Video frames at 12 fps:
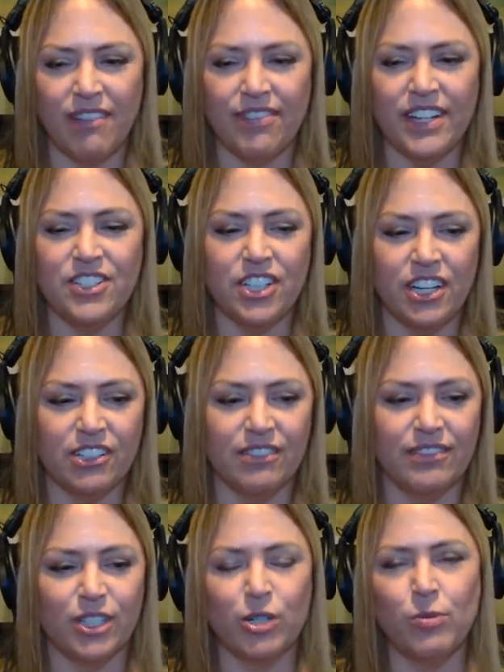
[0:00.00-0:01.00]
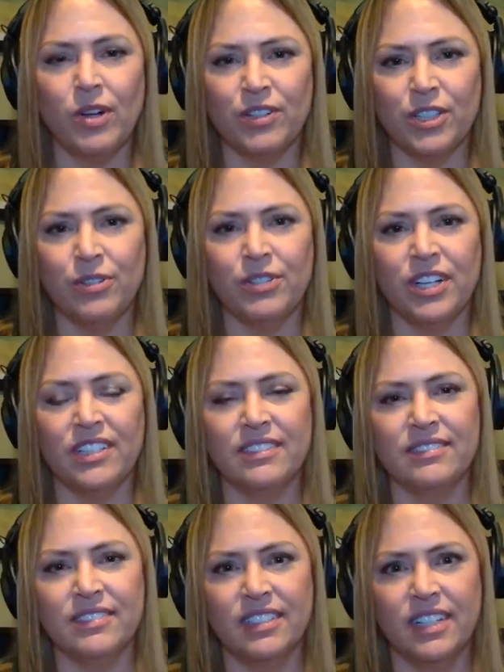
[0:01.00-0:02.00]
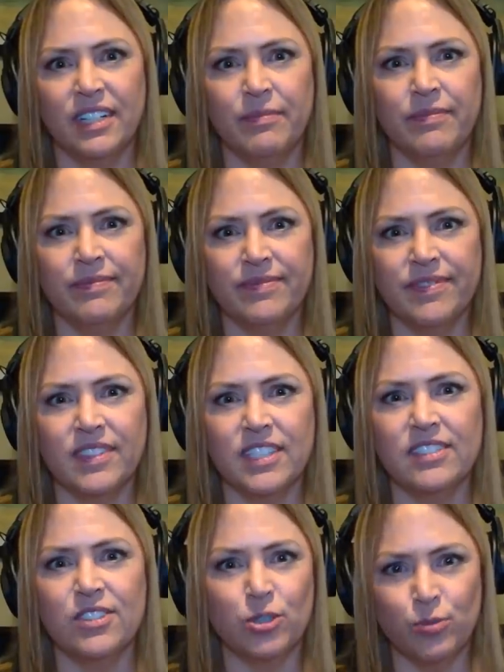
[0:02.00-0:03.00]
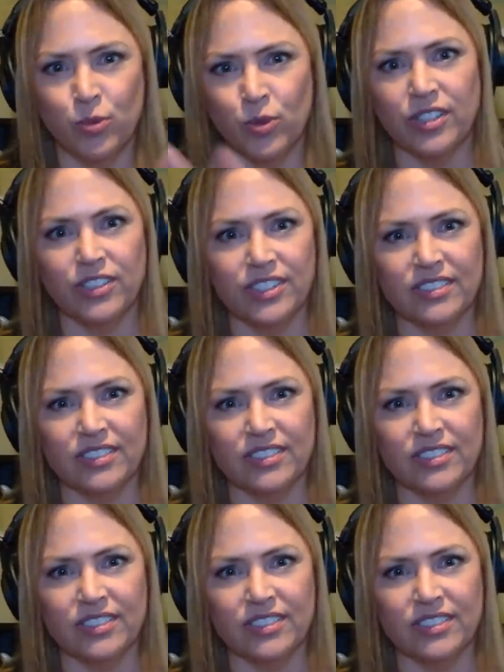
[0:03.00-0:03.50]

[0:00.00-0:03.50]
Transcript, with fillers: Jeff and Doug are very well known on um, the Zoom